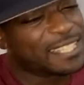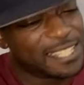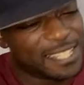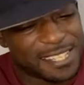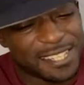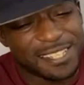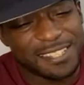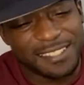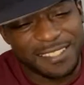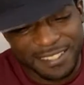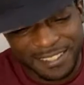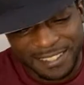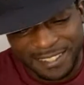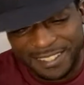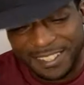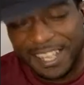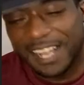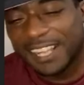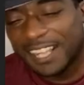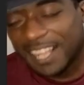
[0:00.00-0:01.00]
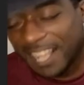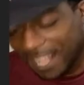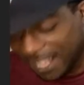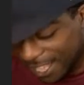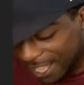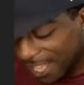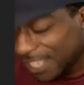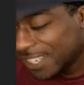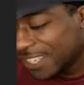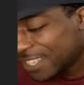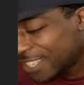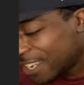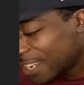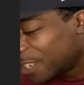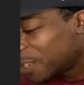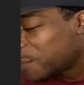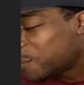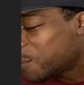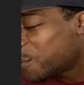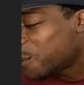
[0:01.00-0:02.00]
Listen, I
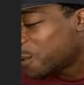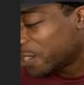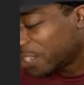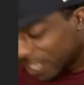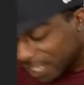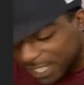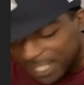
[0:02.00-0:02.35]
understand your point.